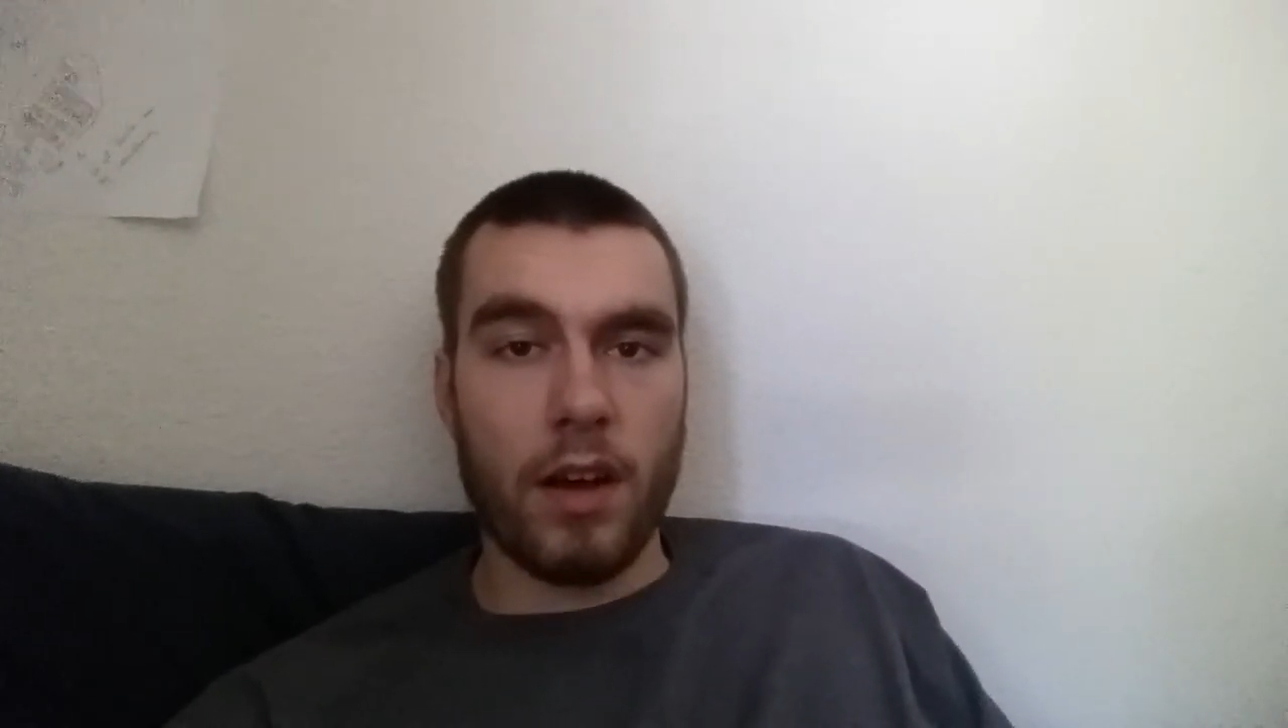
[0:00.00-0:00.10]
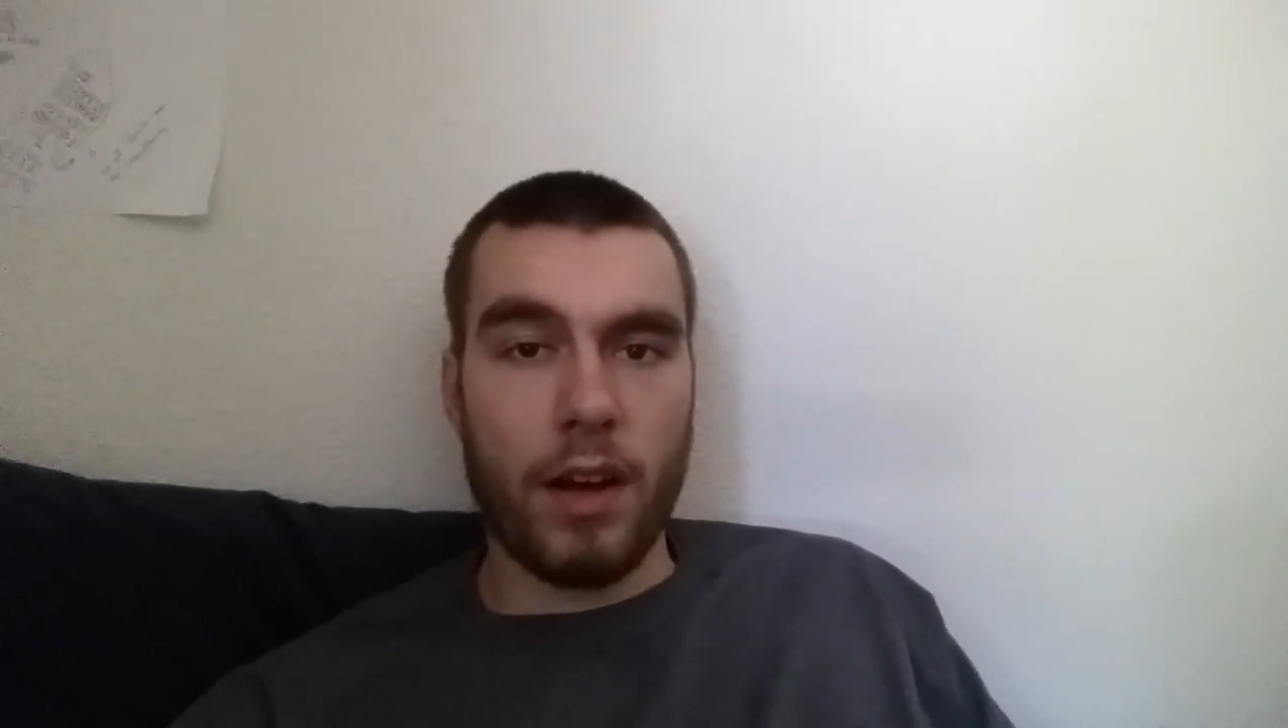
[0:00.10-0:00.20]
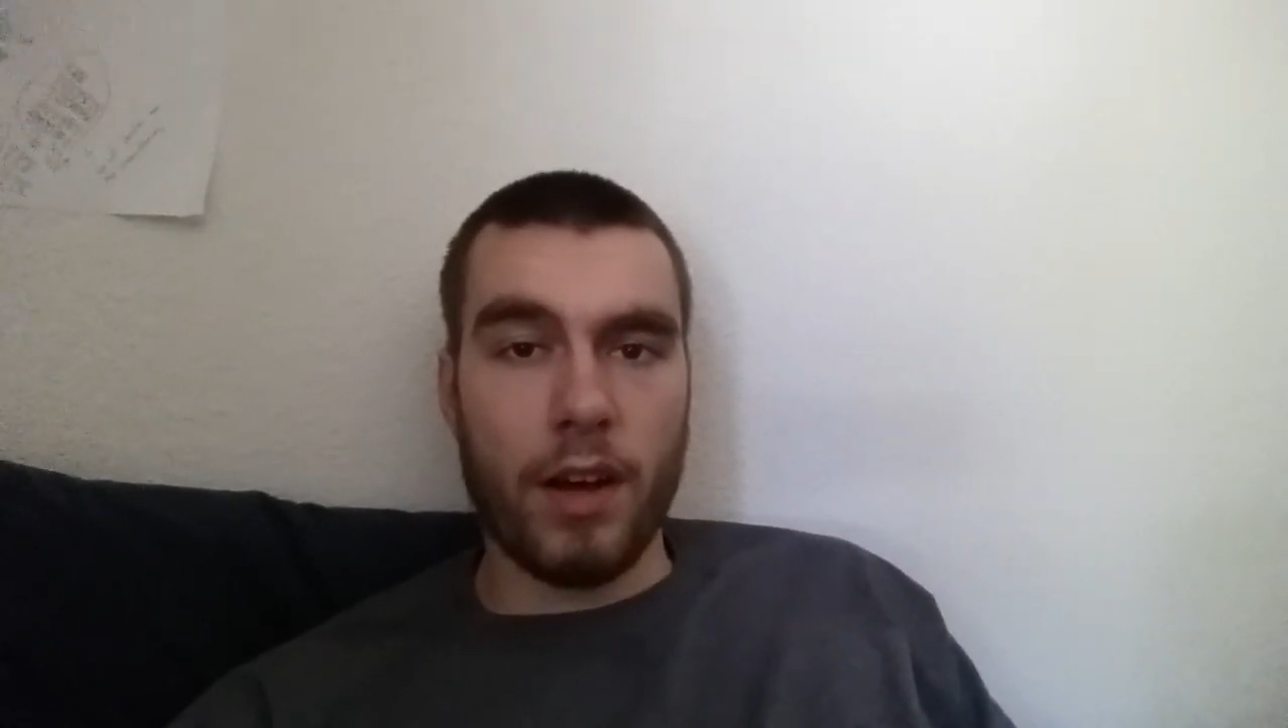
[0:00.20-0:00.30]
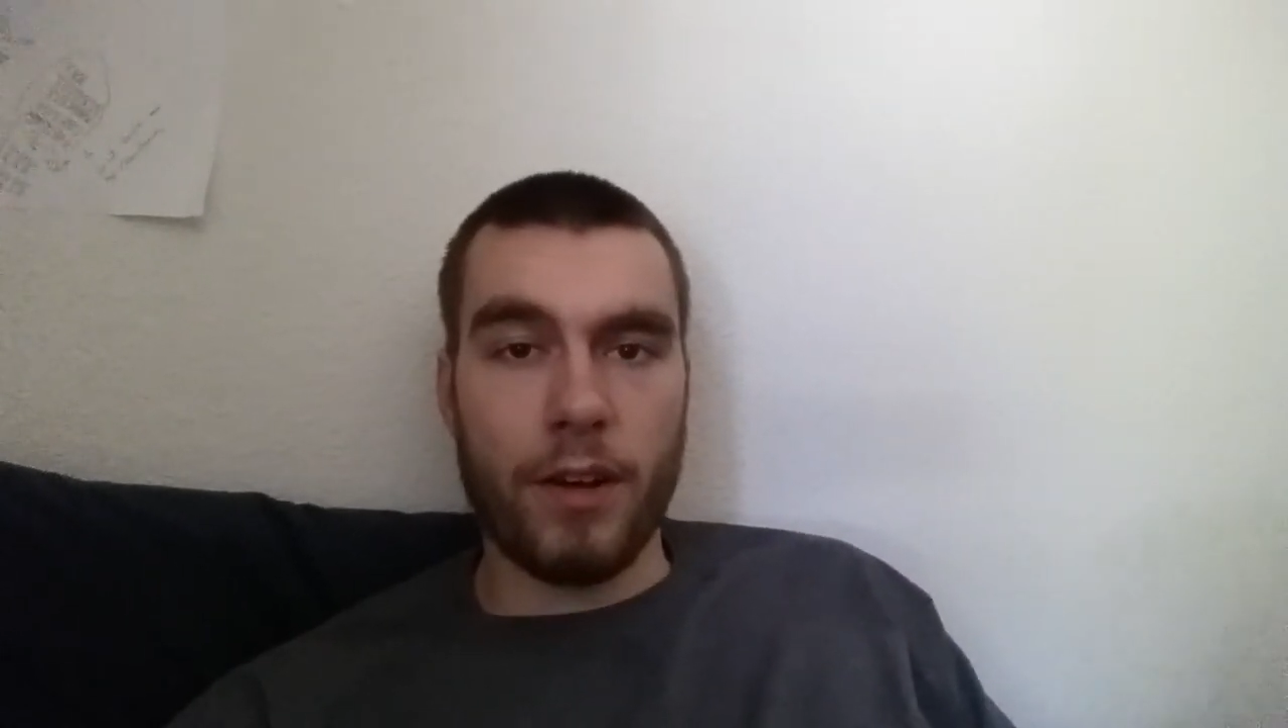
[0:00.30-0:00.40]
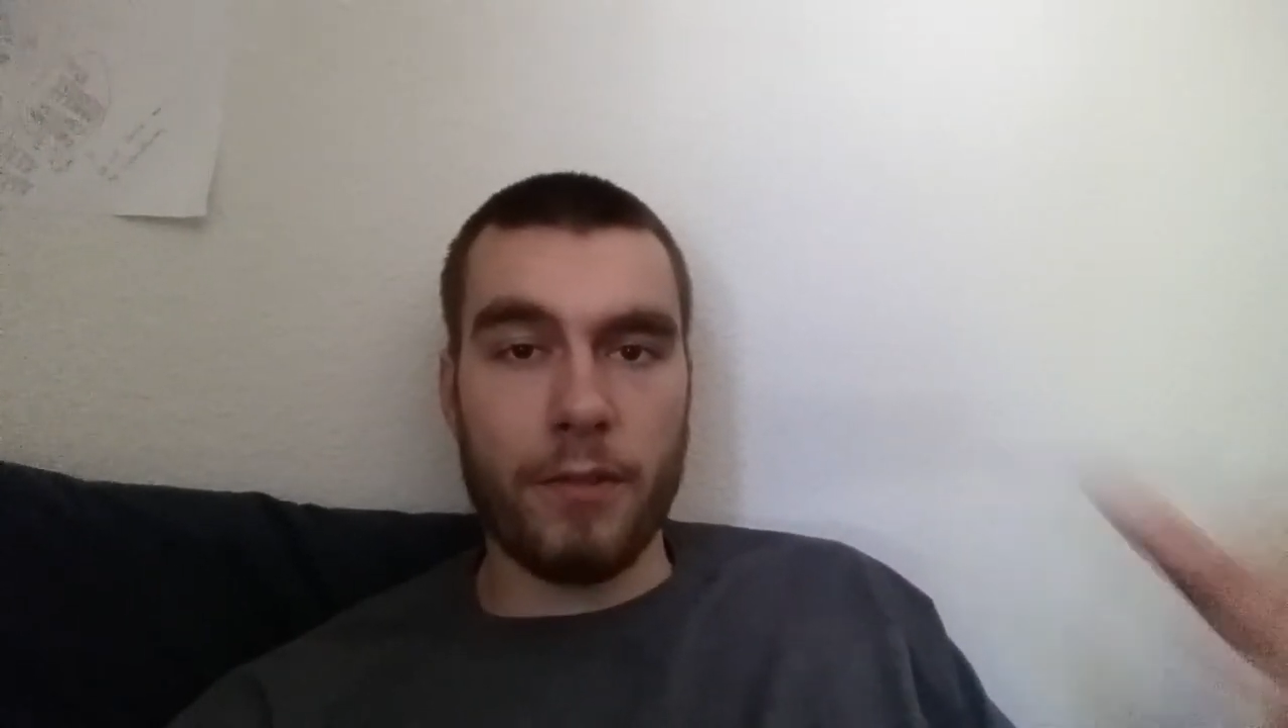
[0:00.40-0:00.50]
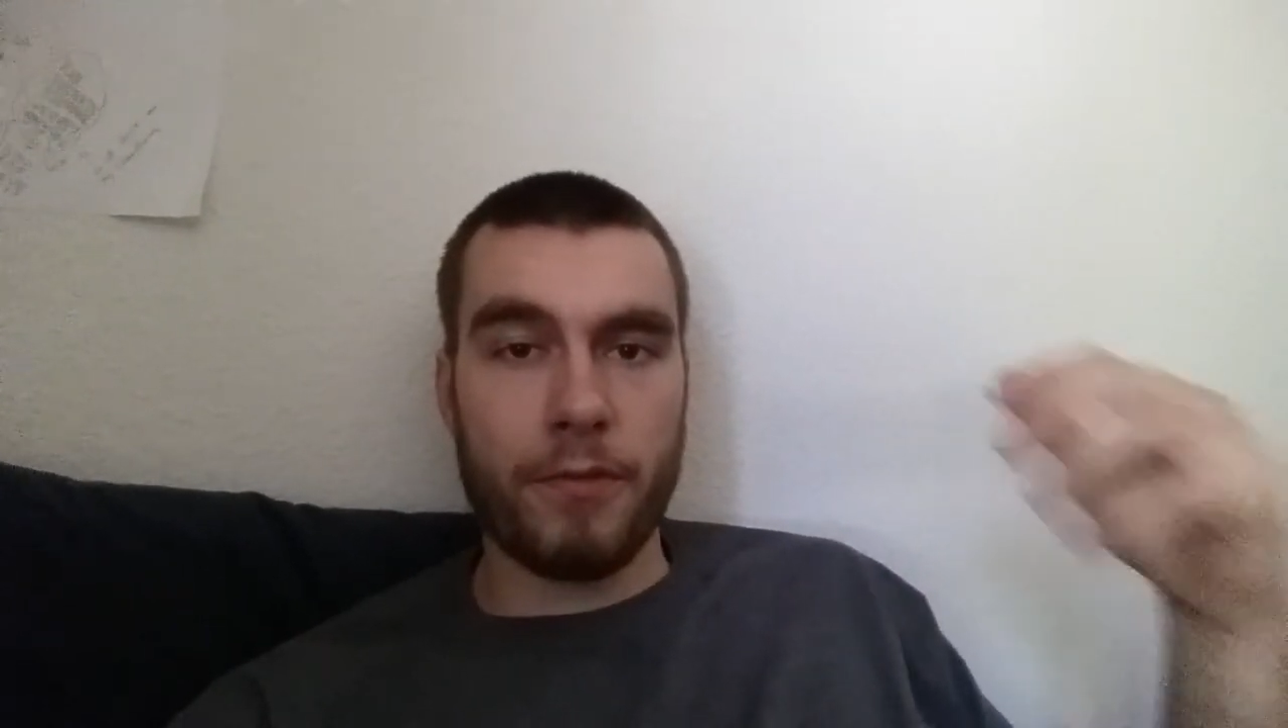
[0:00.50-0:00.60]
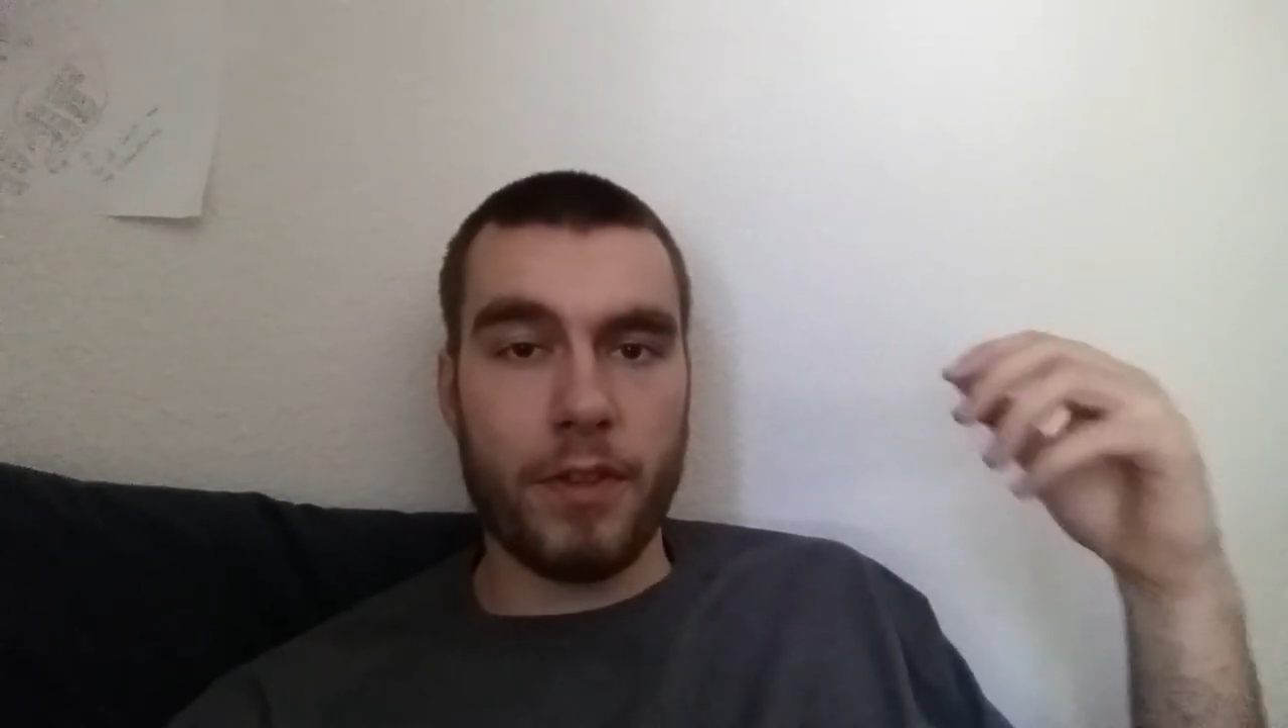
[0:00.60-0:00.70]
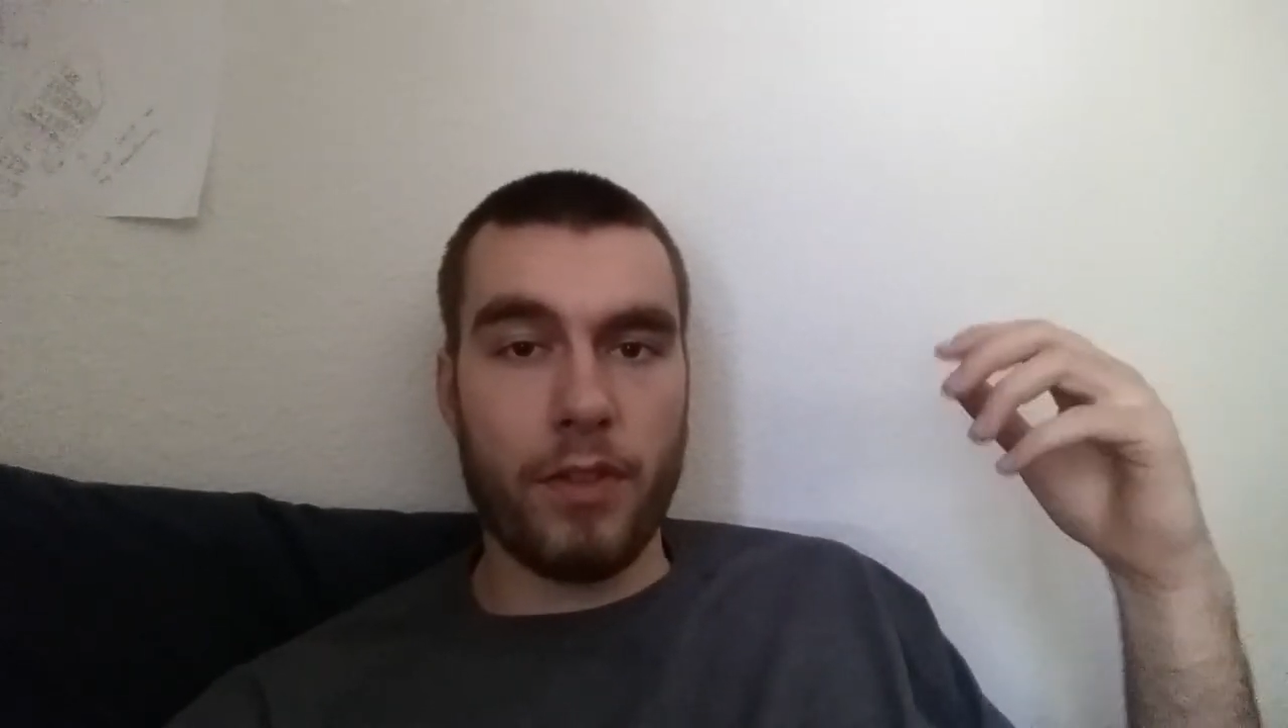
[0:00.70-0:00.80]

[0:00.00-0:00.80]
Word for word: of